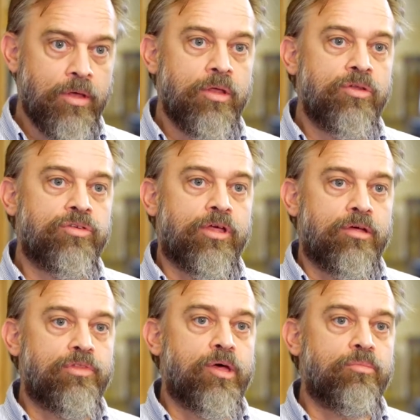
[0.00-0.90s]
It's to
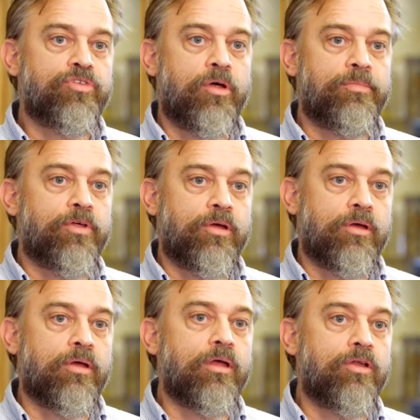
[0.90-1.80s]
give them
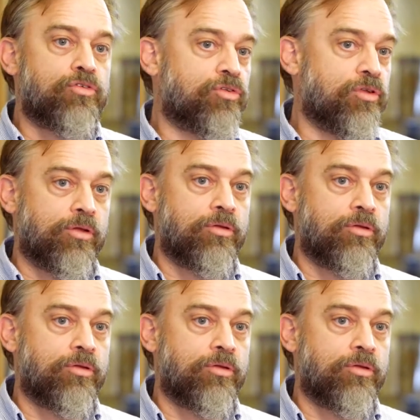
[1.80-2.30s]
something interesting